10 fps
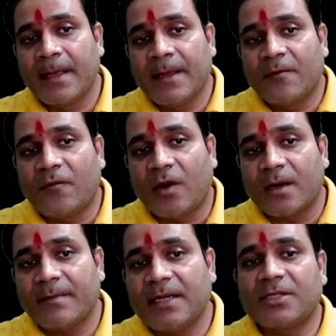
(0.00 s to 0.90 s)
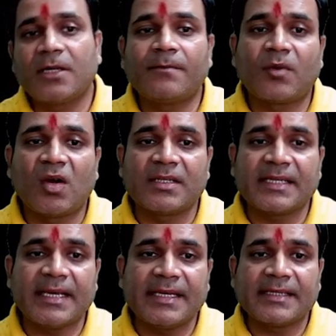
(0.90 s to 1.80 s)
Formation
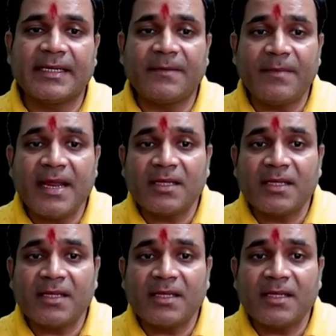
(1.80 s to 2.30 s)
process. It means